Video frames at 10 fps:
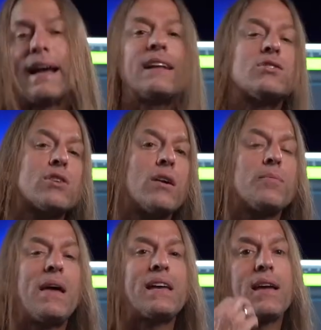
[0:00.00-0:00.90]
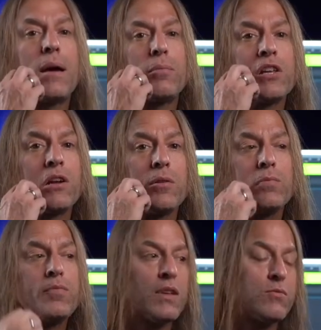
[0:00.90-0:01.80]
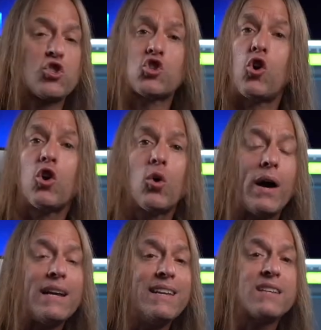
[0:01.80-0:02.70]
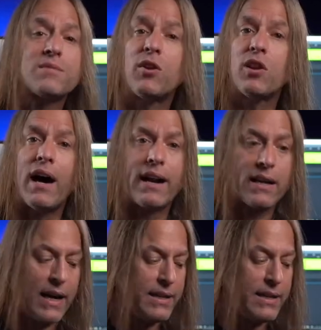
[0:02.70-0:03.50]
And I can start making up little solo ideas, melodic